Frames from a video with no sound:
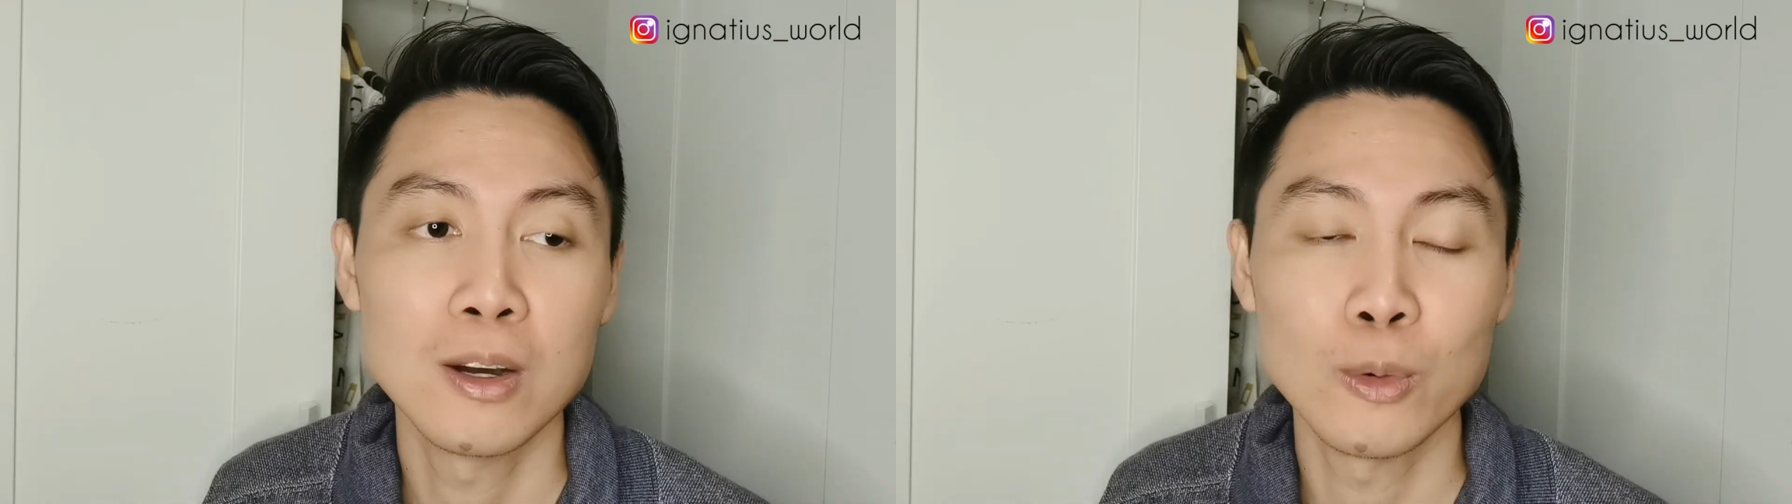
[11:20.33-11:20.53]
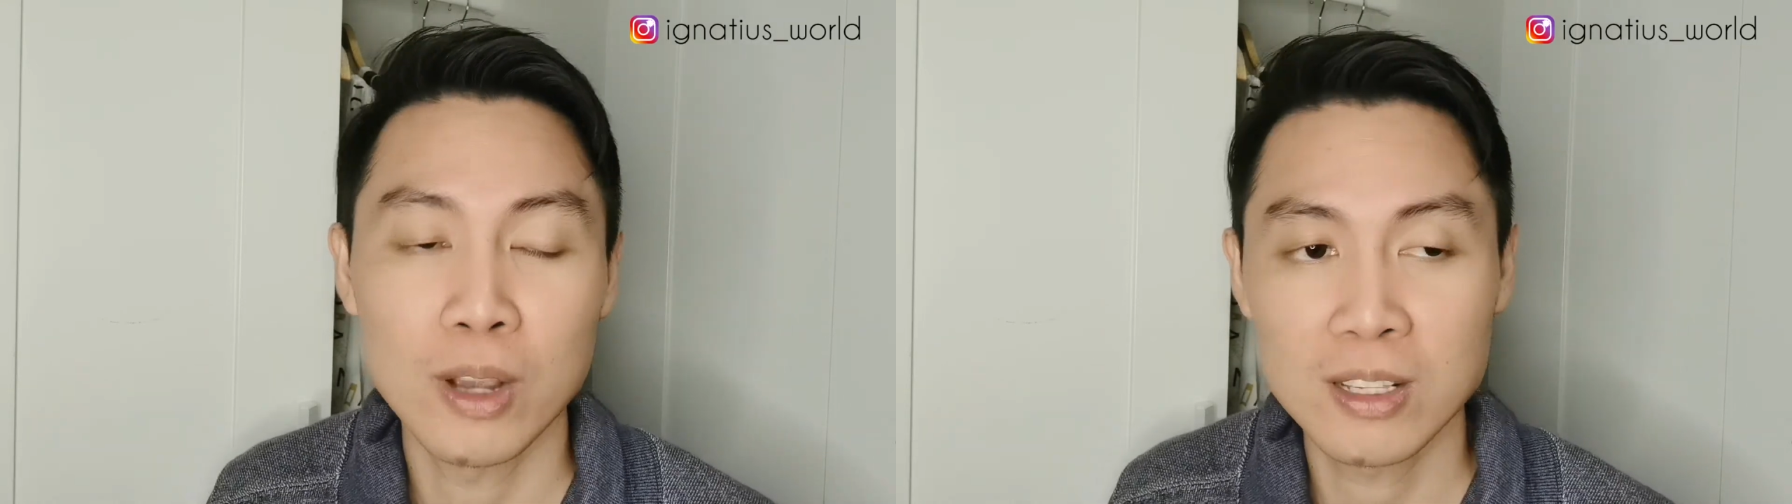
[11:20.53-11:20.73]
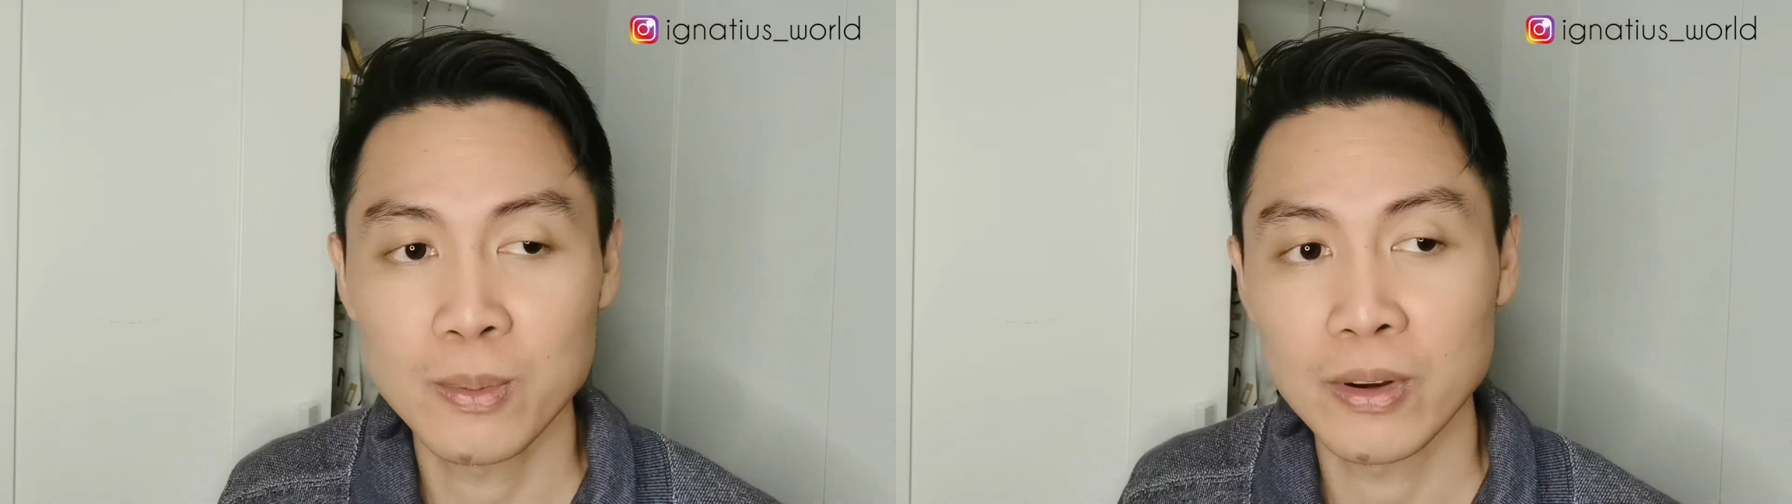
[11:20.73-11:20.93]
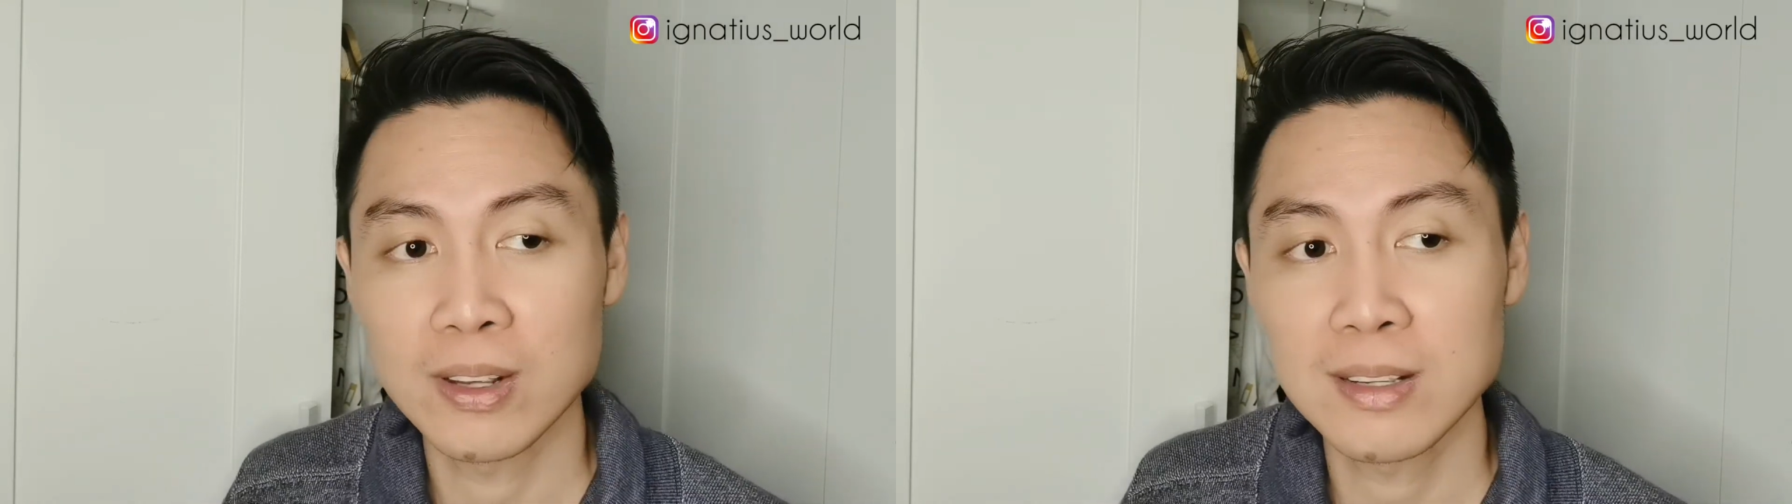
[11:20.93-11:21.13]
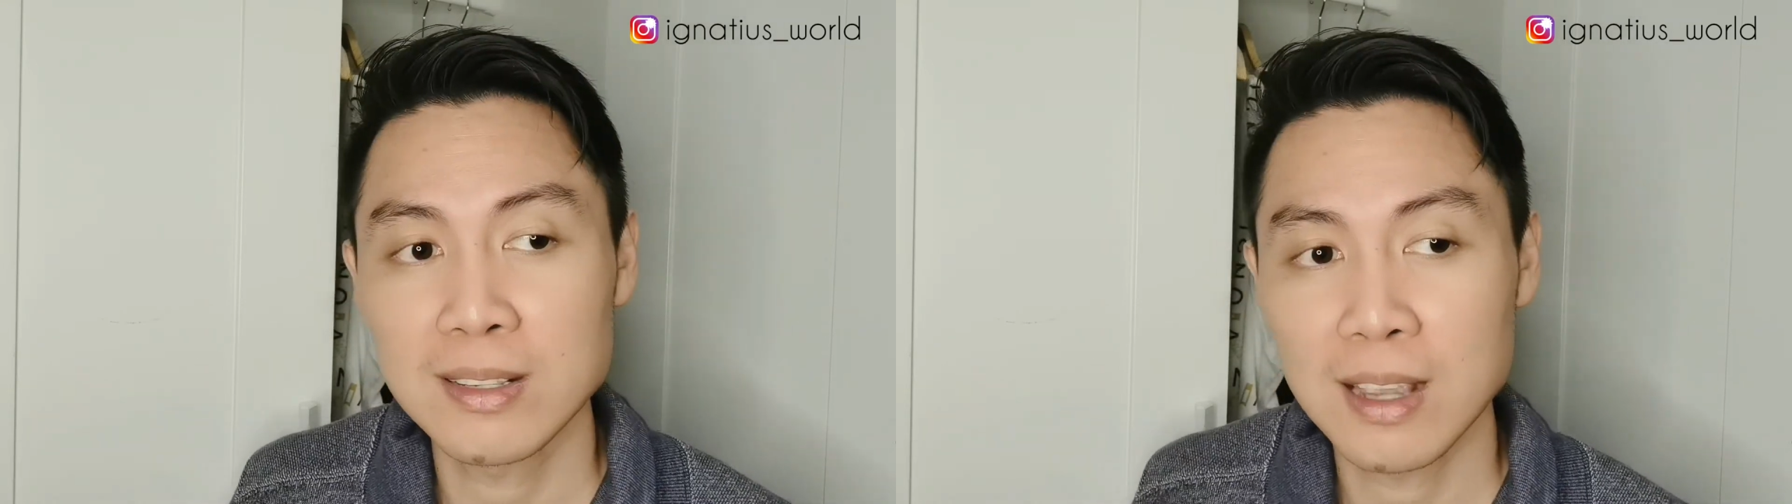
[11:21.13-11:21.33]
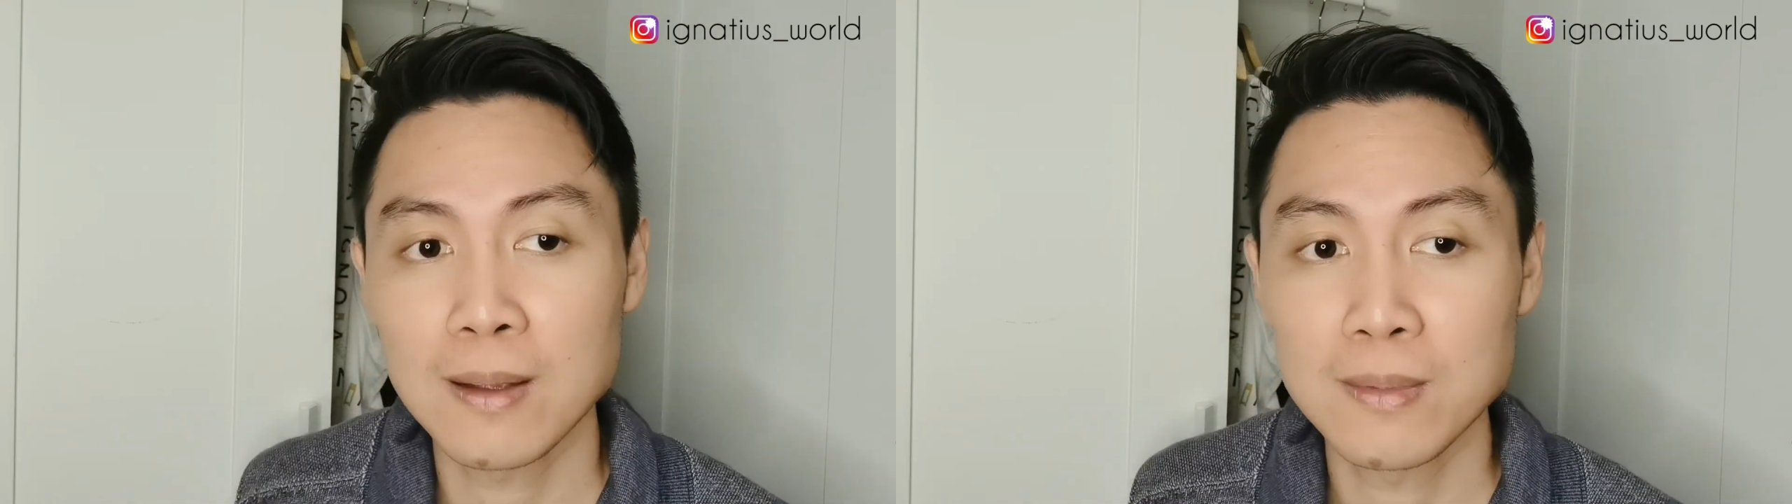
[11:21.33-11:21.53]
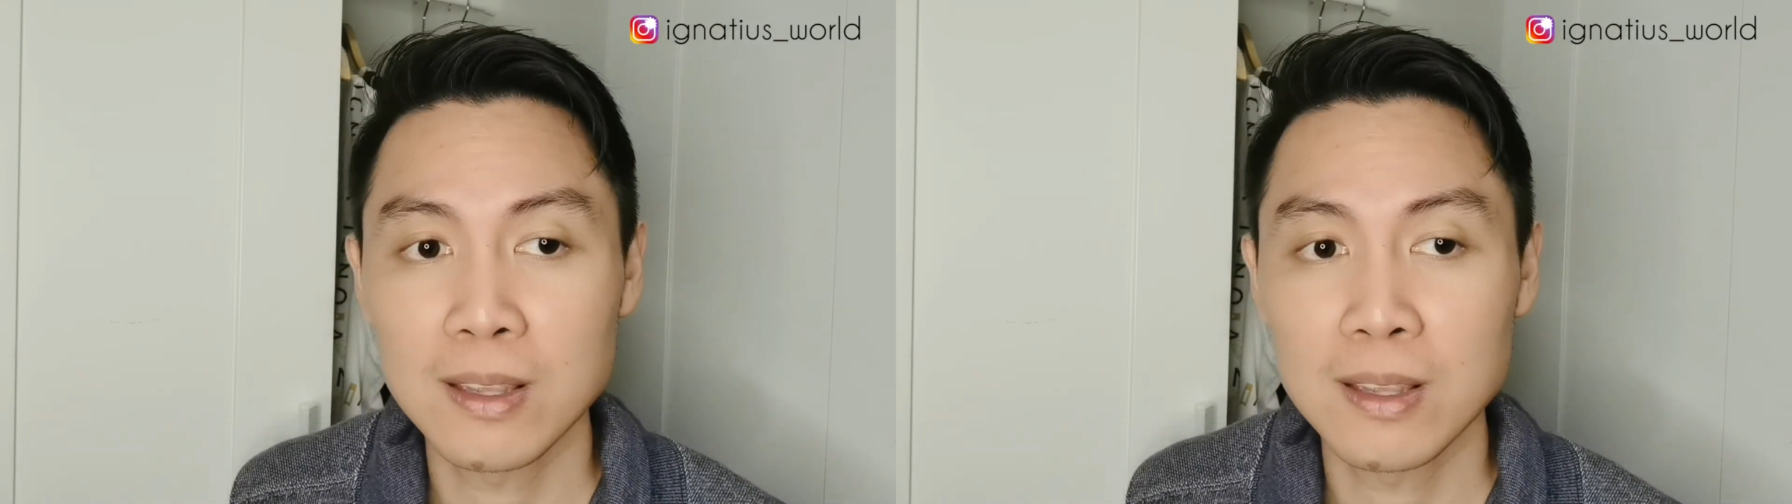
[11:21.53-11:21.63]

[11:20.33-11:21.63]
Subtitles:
who experience the same